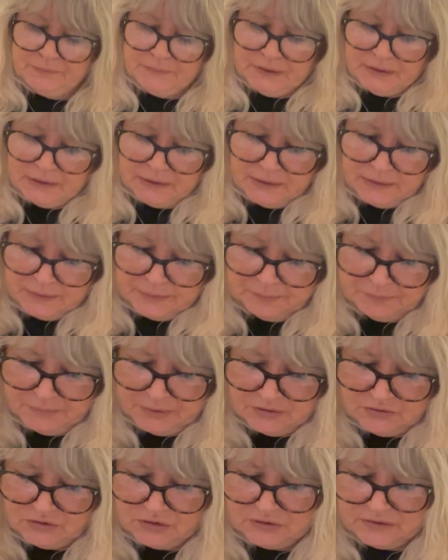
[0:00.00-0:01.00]

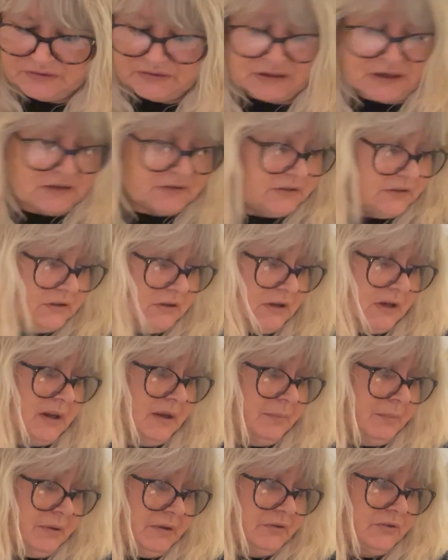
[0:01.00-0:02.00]
I should have started on it
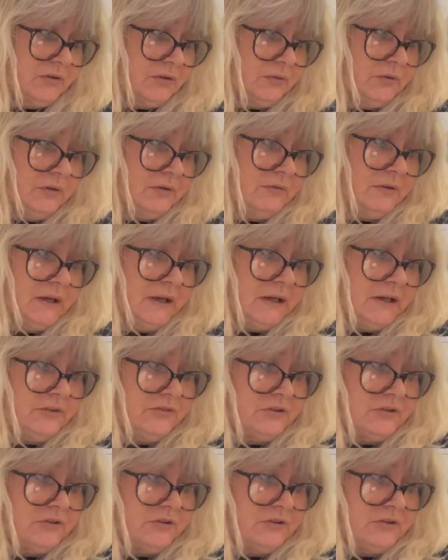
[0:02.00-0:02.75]
a bit sooner, really.